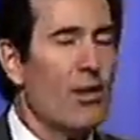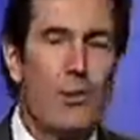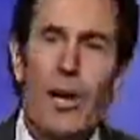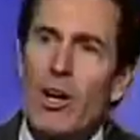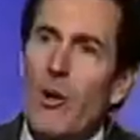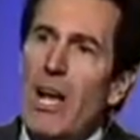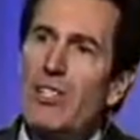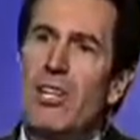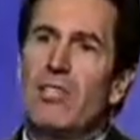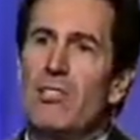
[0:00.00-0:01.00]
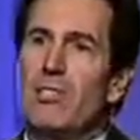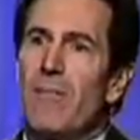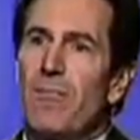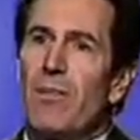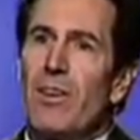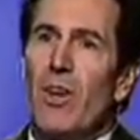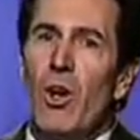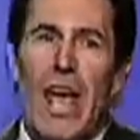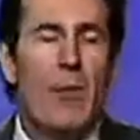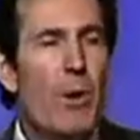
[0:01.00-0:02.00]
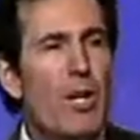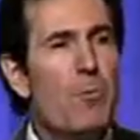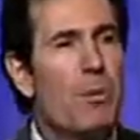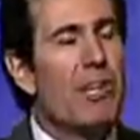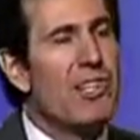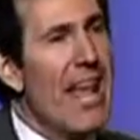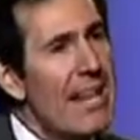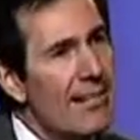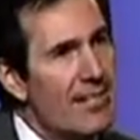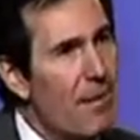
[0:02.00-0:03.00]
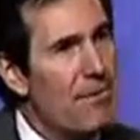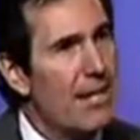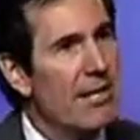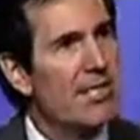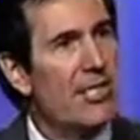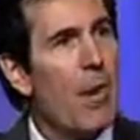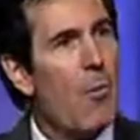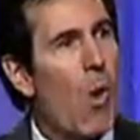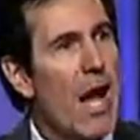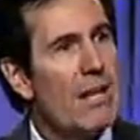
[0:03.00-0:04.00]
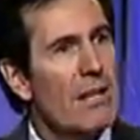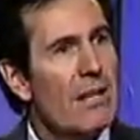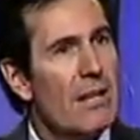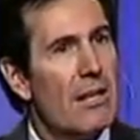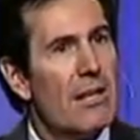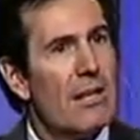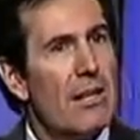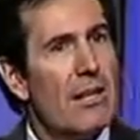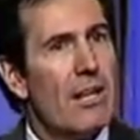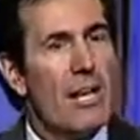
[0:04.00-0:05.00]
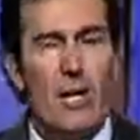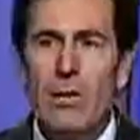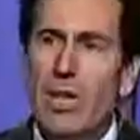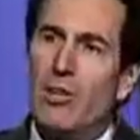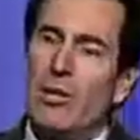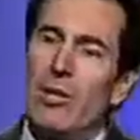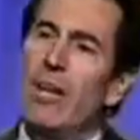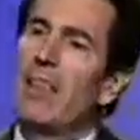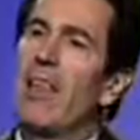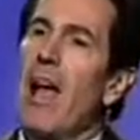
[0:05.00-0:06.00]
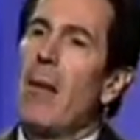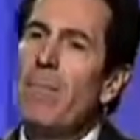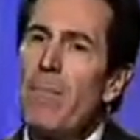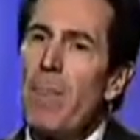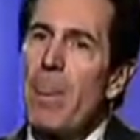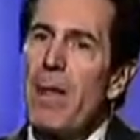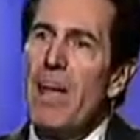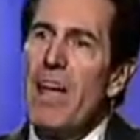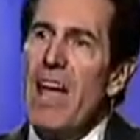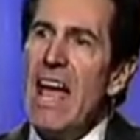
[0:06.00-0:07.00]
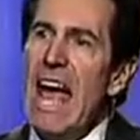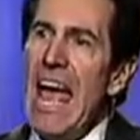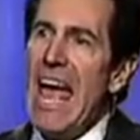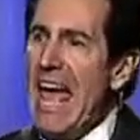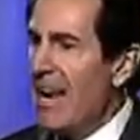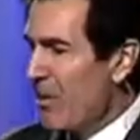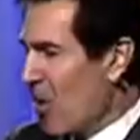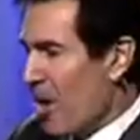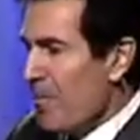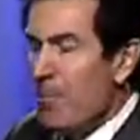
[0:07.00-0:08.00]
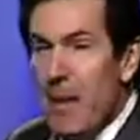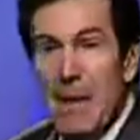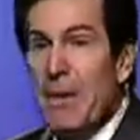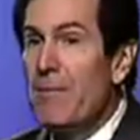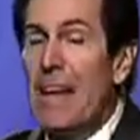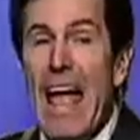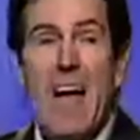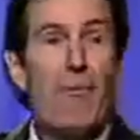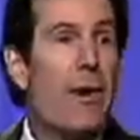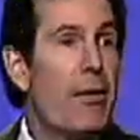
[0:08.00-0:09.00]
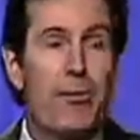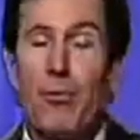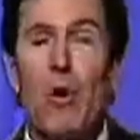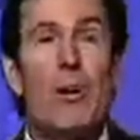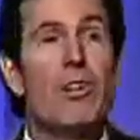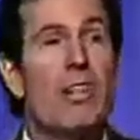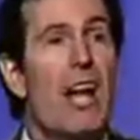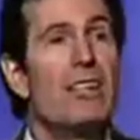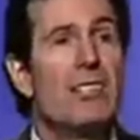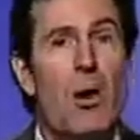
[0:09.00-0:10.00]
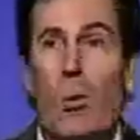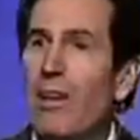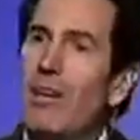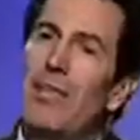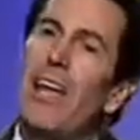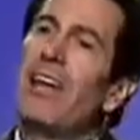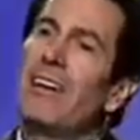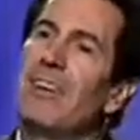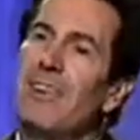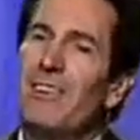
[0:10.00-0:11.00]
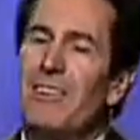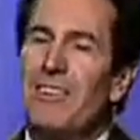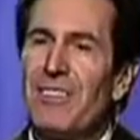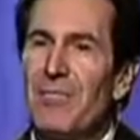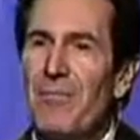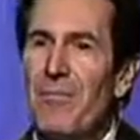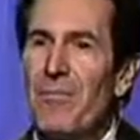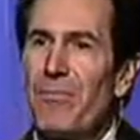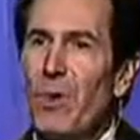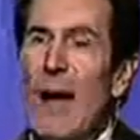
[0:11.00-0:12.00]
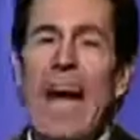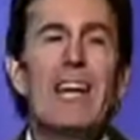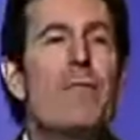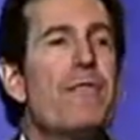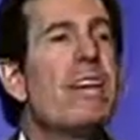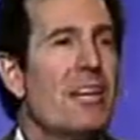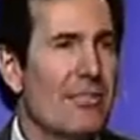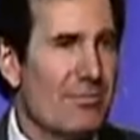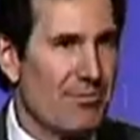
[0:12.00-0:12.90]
Trigger questions. And when you present something to someone, you need to look at them and maybe even halfway through when you're done, say, what do you think? Or how do you feel?